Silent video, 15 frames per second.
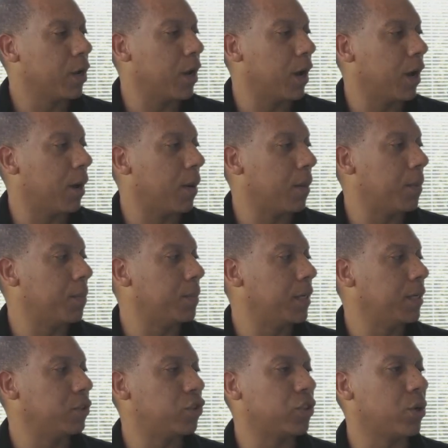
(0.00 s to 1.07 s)

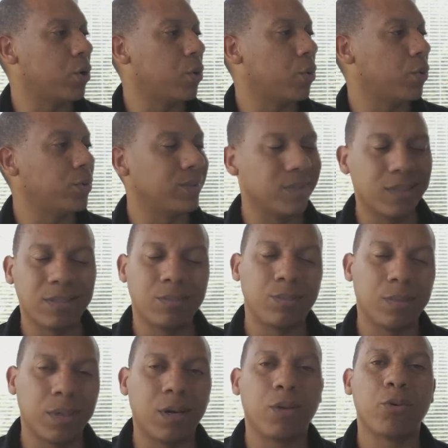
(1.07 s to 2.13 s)
And so,
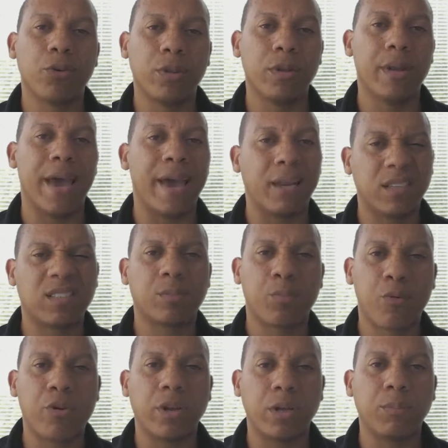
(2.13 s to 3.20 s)
but other than that, it's
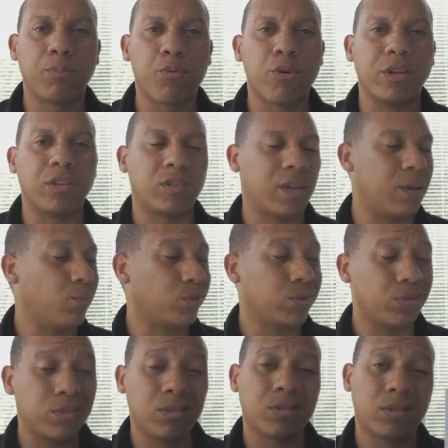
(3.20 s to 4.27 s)
pretty stable.
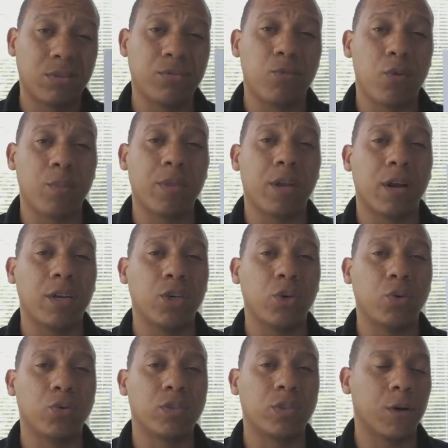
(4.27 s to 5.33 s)
So this is the form that I use.